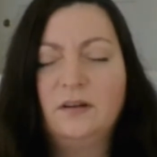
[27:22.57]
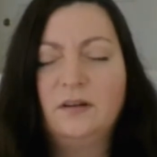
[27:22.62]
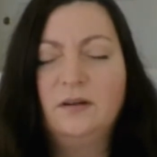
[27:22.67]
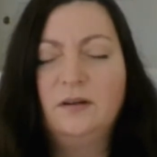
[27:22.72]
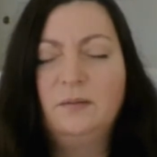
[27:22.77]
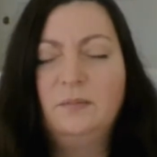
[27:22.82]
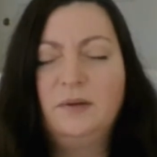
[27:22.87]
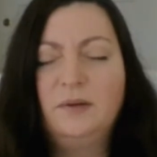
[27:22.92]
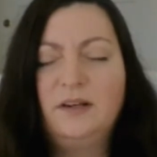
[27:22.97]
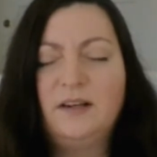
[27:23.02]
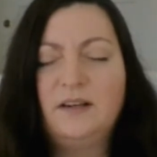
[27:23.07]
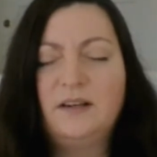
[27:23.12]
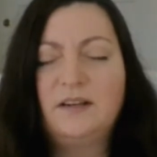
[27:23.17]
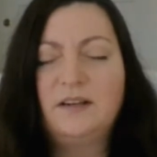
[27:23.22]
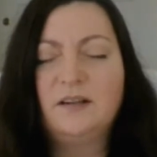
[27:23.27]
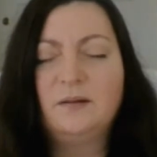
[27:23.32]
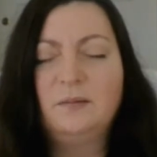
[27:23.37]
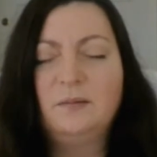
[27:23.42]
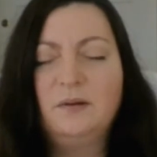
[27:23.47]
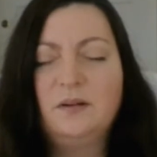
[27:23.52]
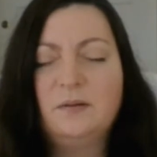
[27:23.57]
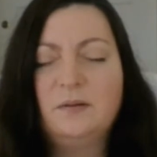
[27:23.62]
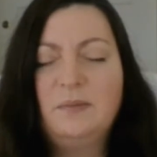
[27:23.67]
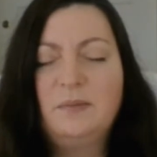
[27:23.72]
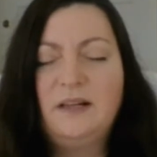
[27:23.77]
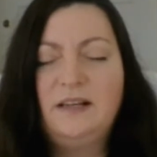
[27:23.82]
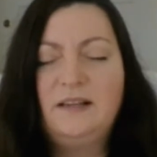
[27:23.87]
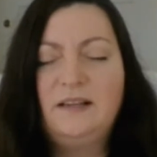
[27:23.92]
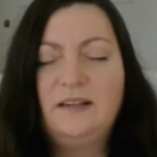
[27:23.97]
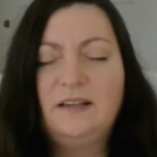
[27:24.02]
But like you're
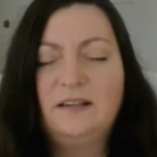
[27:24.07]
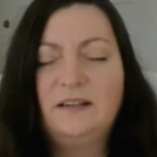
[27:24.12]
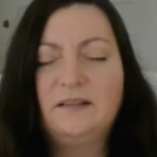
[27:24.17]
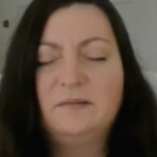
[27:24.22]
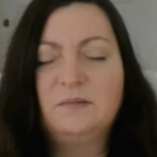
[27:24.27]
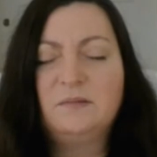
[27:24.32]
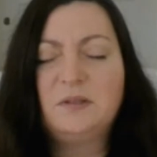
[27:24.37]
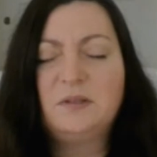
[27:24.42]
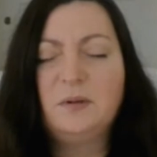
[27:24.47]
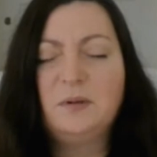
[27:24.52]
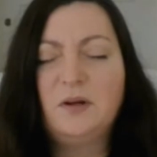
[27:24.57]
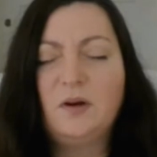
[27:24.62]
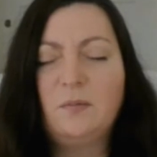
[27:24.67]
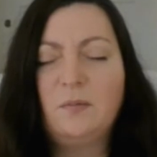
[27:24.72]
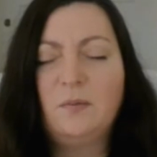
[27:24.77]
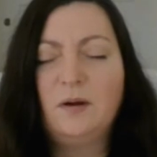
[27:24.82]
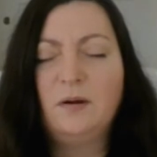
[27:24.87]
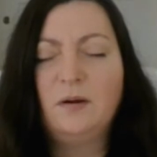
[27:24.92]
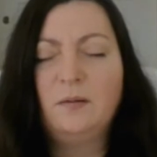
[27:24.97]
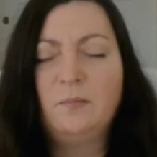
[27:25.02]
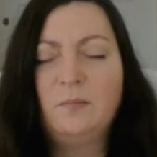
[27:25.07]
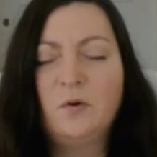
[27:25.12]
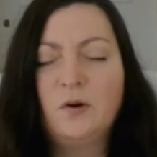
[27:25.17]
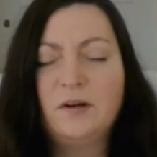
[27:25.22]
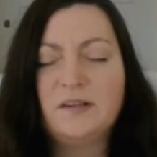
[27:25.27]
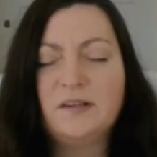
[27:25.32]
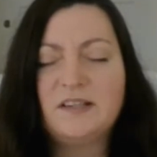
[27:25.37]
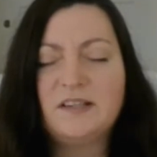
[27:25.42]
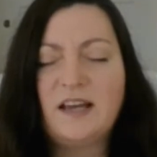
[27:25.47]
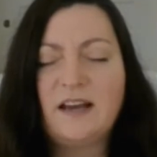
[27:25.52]
building to become a more
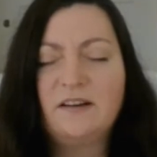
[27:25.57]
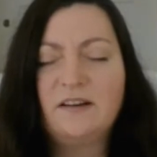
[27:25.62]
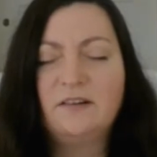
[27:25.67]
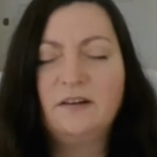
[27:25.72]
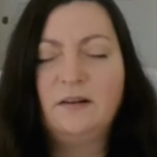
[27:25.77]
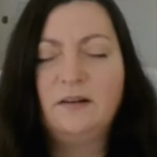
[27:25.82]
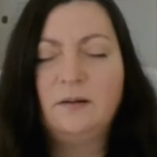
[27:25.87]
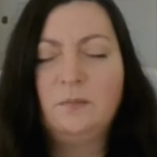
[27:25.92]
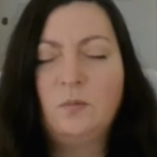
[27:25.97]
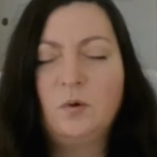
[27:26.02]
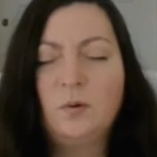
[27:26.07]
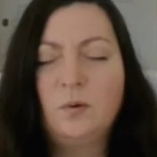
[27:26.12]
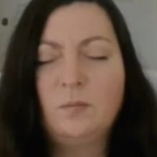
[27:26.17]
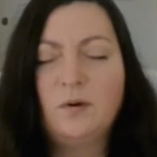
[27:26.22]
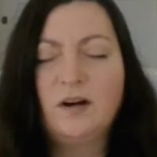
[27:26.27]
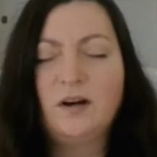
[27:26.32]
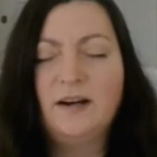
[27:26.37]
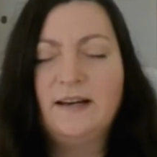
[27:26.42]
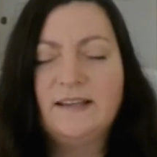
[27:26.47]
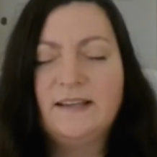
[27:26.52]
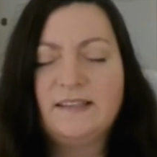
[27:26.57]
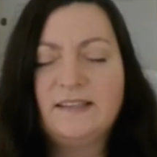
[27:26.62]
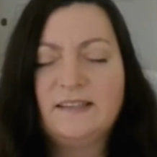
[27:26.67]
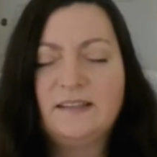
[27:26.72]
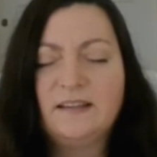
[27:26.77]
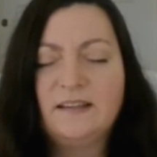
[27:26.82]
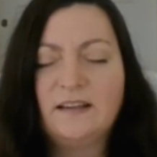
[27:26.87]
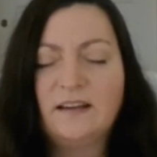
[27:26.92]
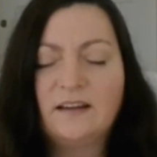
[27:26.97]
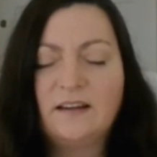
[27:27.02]
integral, a more
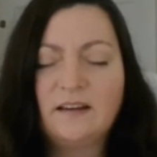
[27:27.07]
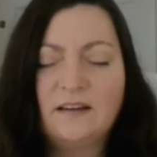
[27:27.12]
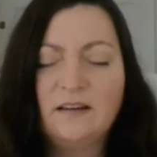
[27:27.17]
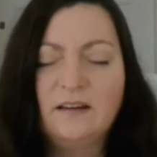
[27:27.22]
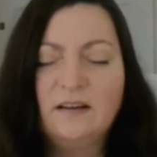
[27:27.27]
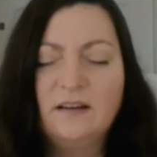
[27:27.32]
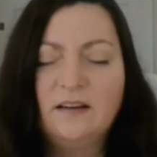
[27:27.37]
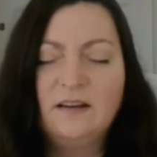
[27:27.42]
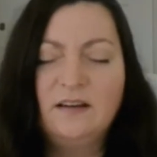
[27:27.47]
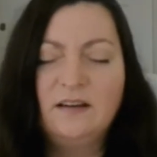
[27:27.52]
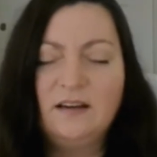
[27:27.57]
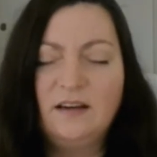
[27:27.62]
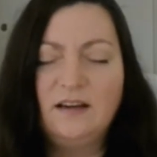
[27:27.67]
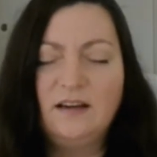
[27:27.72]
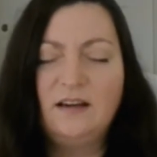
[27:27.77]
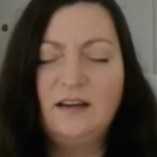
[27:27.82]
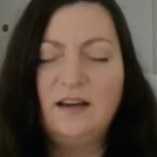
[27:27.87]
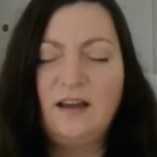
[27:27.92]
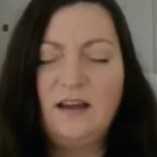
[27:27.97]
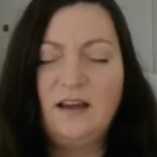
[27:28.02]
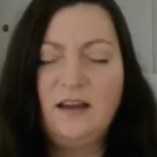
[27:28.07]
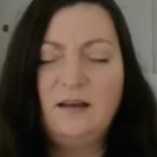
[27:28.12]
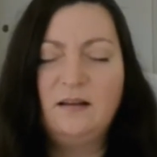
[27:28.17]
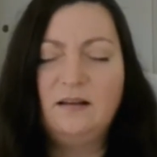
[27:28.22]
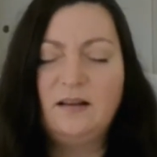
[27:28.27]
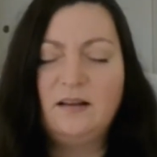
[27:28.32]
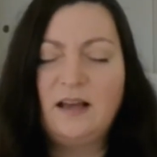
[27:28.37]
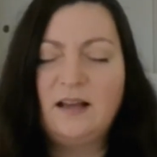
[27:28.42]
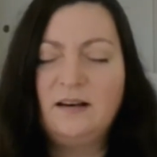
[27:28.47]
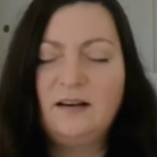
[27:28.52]
moralistic,
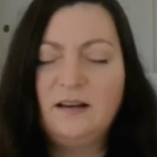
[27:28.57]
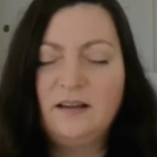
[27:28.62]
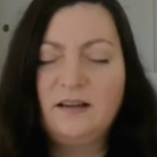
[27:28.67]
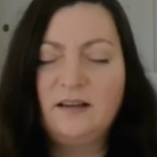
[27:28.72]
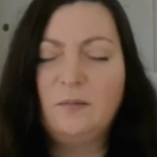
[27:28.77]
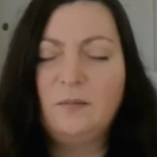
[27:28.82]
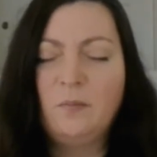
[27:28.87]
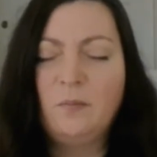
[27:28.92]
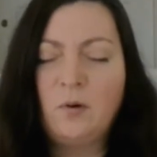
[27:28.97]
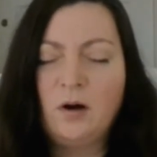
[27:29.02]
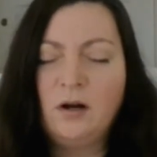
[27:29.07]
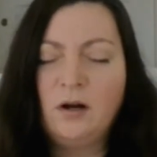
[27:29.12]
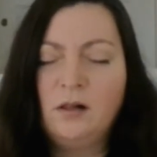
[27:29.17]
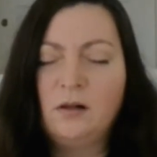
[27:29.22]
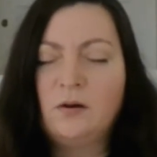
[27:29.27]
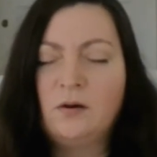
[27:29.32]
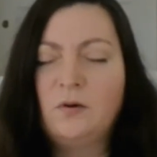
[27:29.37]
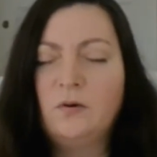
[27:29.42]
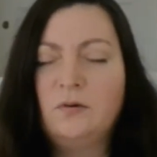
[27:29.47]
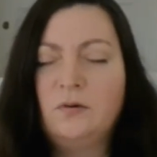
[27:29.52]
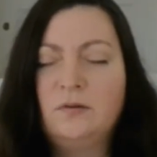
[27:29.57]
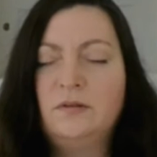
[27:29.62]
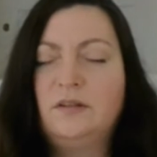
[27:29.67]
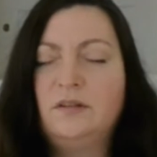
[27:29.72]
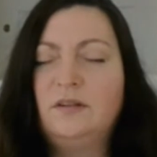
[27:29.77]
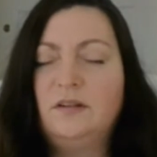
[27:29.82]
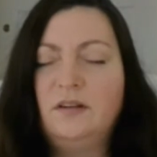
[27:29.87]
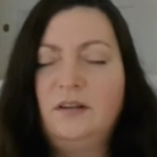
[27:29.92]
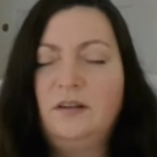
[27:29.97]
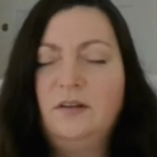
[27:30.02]
and like a moral code.
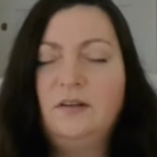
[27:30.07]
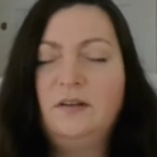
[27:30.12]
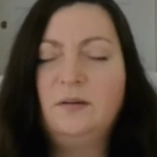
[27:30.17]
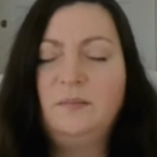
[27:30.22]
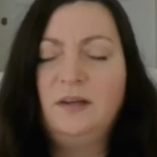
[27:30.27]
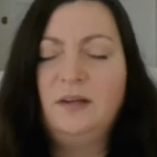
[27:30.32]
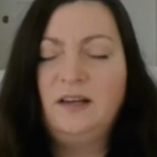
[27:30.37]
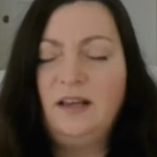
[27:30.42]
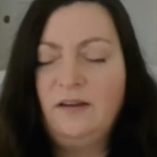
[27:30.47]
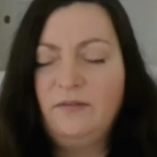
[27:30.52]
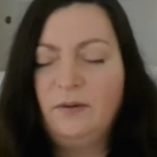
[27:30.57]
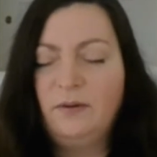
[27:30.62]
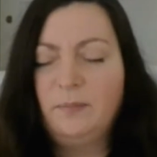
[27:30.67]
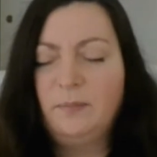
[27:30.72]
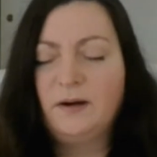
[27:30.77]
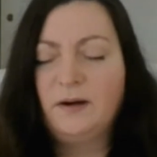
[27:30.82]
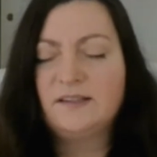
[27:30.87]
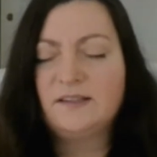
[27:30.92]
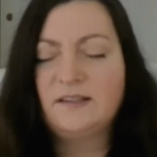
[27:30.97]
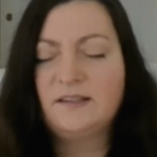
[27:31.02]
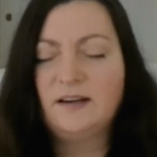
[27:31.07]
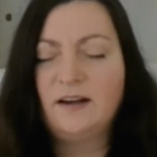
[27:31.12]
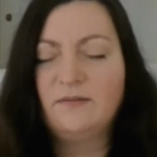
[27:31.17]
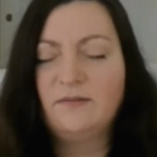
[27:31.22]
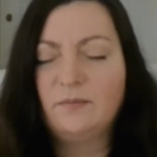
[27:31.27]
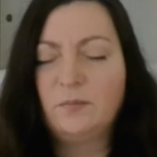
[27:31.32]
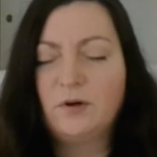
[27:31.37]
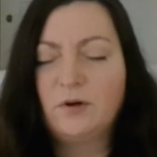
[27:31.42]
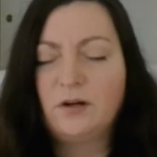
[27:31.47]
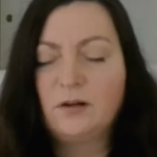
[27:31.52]
You can be an evil person and have a
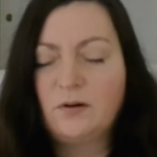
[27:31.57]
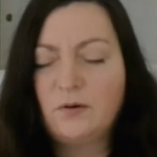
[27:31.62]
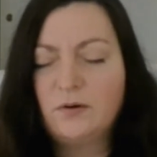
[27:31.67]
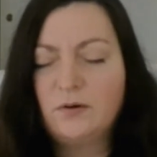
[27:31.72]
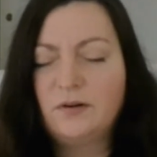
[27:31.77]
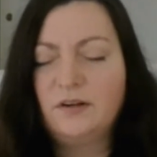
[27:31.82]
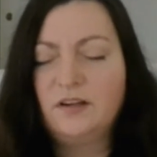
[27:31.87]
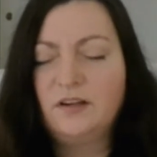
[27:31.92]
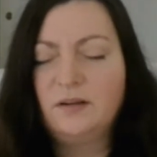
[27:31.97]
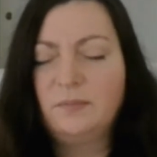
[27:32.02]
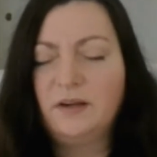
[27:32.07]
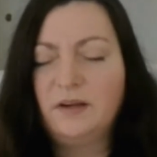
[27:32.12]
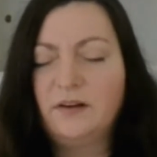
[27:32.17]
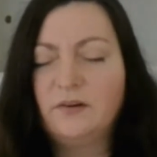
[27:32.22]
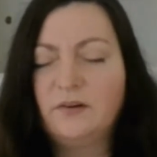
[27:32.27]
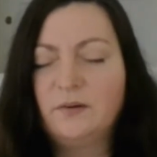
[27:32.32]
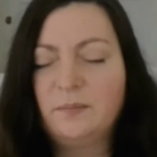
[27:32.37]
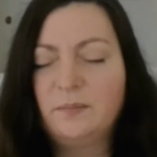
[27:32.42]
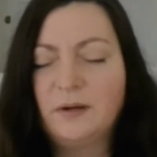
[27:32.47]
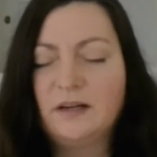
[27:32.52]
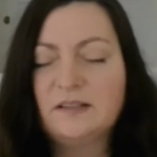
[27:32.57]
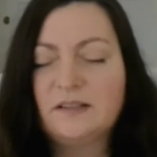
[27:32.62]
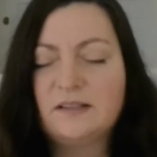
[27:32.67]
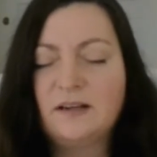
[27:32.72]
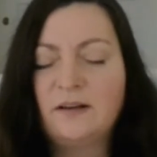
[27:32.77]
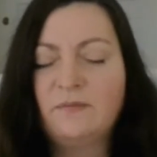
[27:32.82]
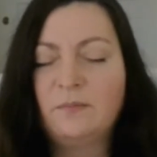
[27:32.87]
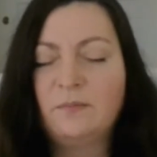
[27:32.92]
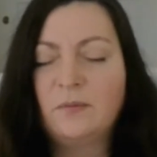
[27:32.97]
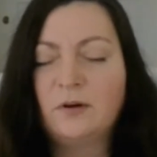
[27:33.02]
moral code, or you can be a good person and
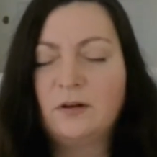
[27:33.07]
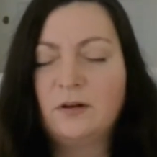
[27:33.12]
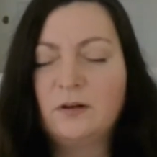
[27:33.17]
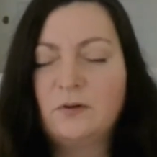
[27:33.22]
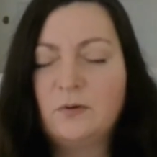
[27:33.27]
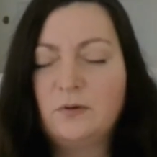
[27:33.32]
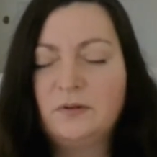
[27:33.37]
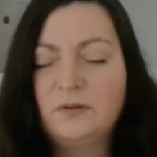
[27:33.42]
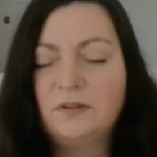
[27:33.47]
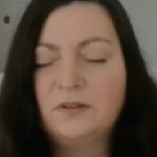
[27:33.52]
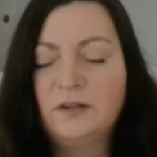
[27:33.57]
have a moral code.